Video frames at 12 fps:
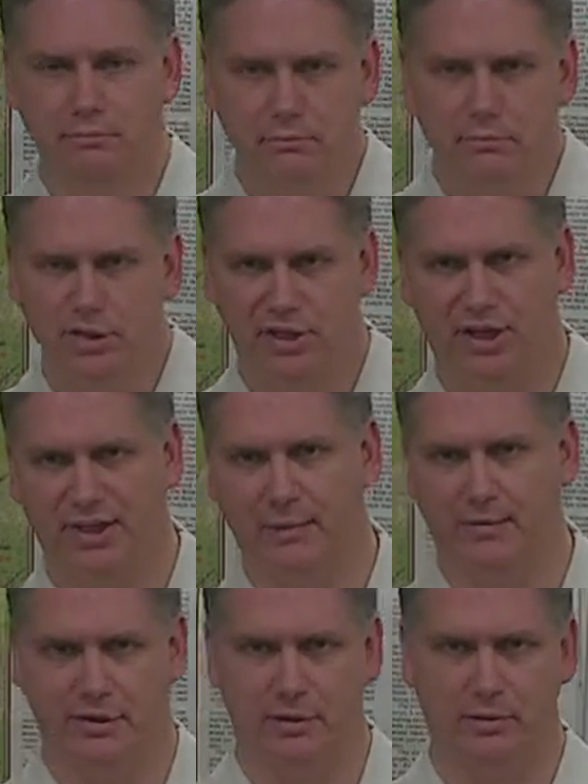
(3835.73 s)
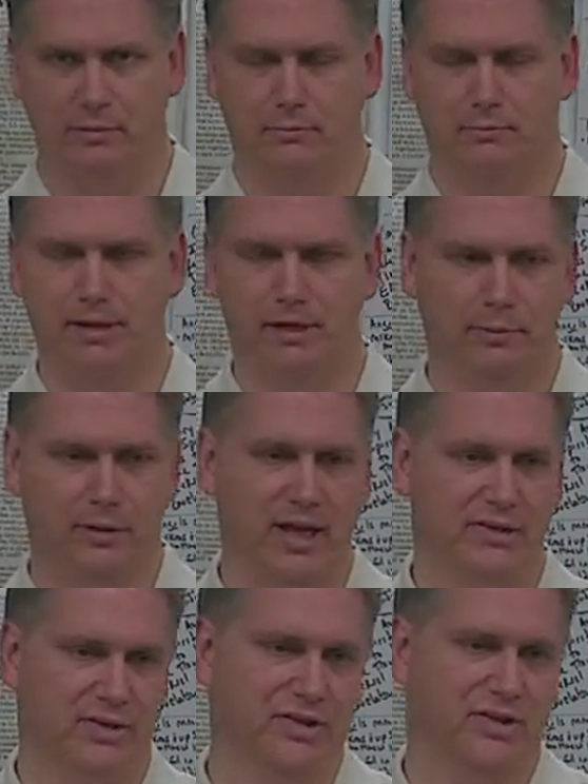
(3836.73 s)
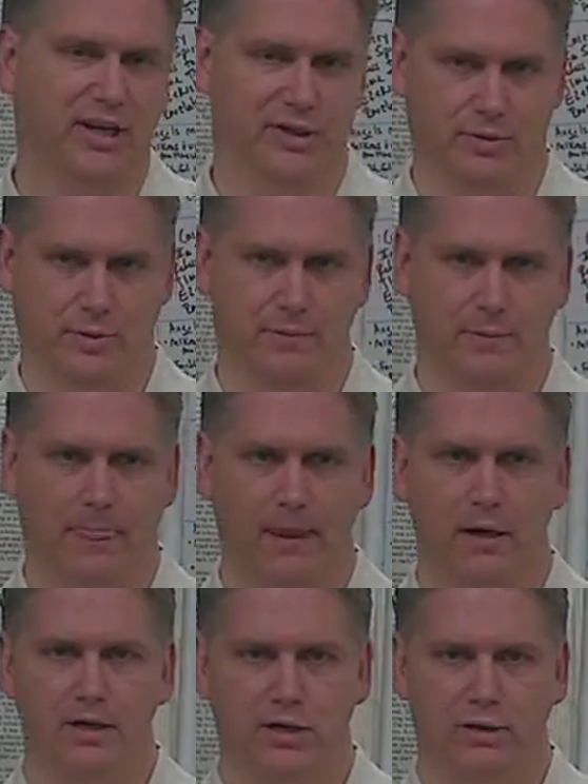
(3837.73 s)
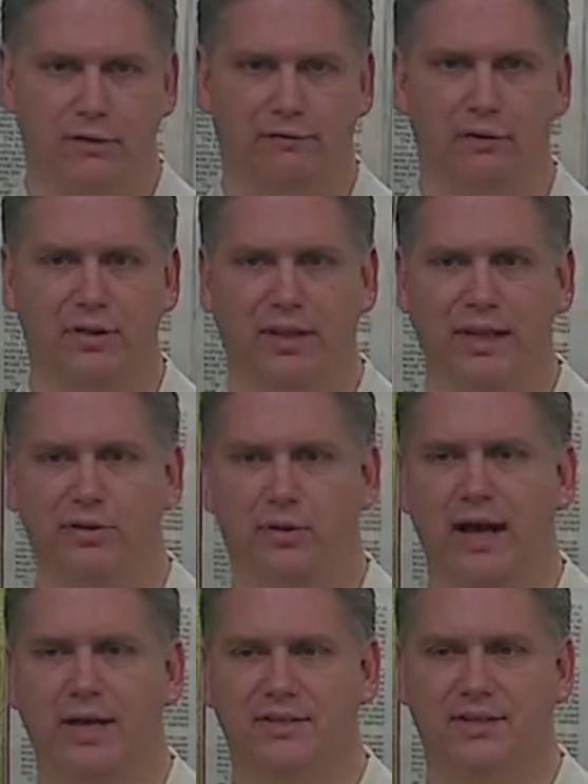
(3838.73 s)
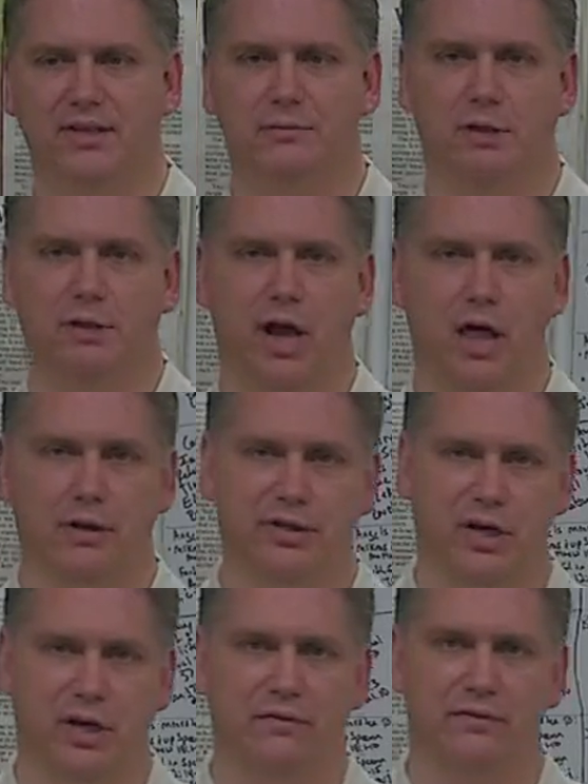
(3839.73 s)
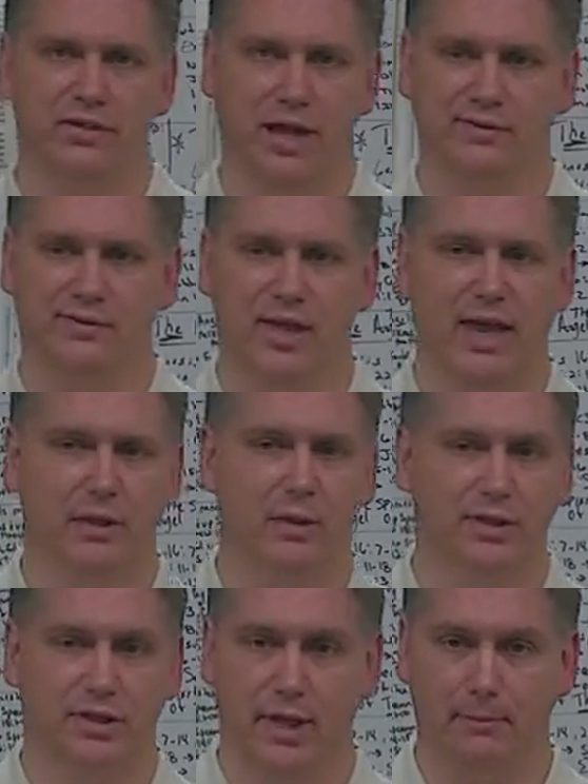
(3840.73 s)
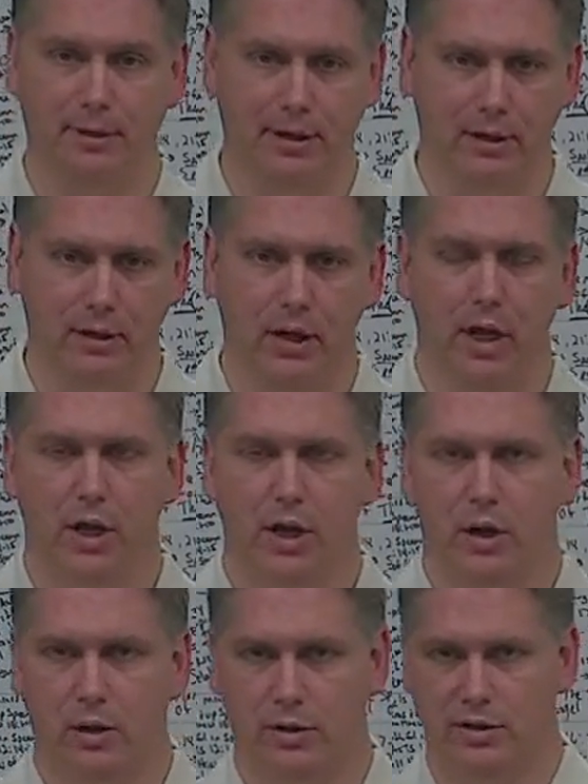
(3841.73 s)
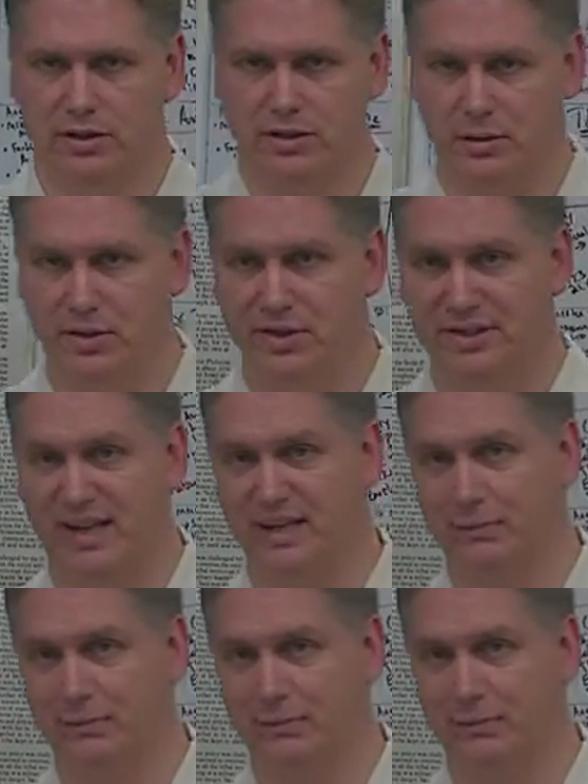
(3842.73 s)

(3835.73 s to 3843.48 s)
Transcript: she thought that was a Peter, but actually it's an angel. So therefore, the angel has an intimate knowledge of, sounds like, looks like Peter. Some of those things have to be